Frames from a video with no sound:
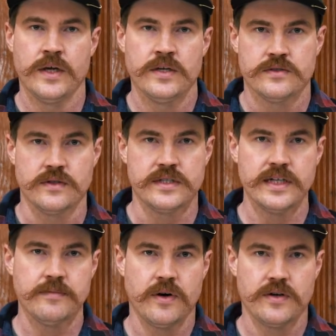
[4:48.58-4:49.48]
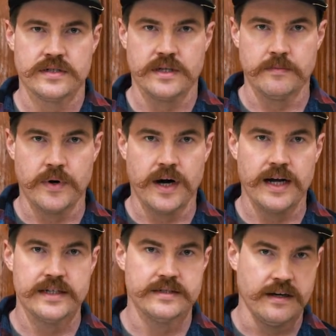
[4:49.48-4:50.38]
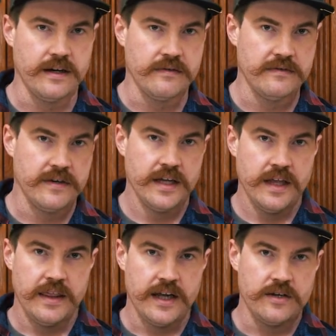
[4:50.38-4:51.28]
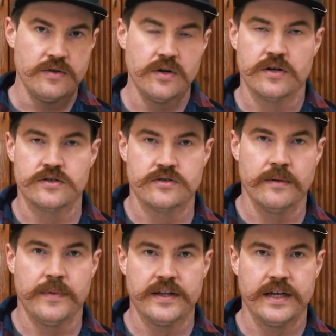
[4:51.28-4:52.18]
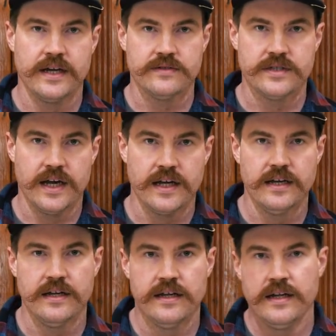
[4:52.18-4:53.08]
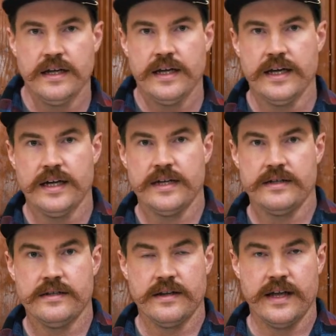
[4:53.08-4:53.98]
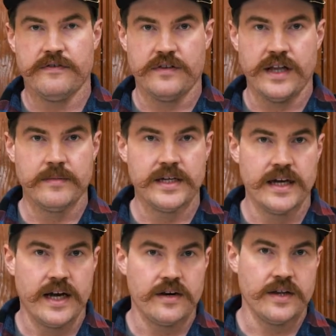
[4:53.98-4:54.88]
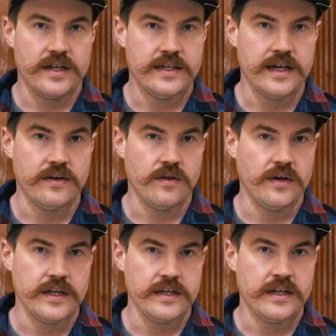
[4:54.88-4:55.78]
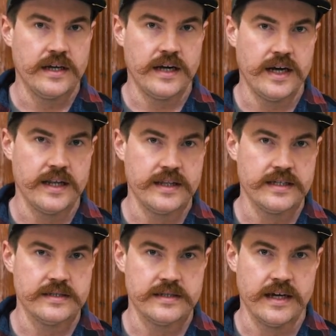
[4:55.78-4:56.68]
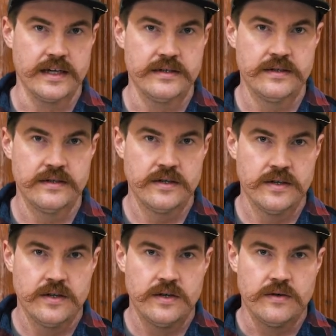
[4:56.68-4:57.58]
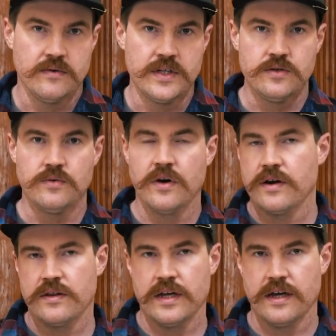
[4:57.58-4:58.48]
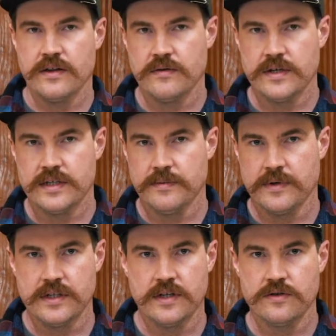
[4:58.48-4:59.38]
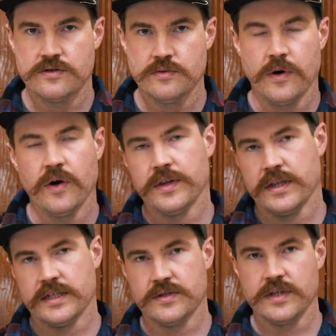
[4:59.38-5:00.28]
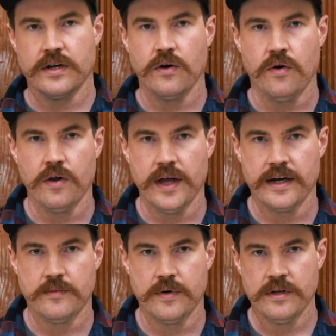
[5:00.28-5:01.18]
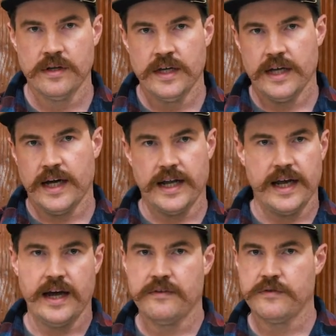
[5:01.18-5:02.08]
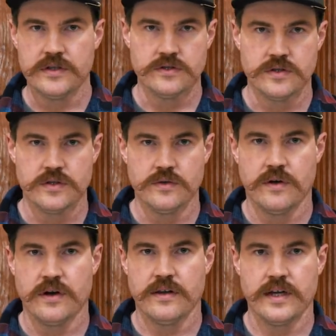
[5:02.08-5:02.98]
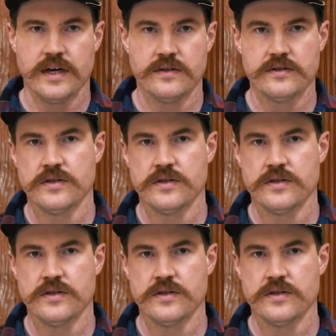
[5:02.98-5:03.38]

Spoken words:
So the T-bone is comprised of that New York strip on the outside and that filet mignon or that tenderloin on the inside. We do one or the other. We typically don't do both unless you get a whole animal. On a half, we usually do one or the other.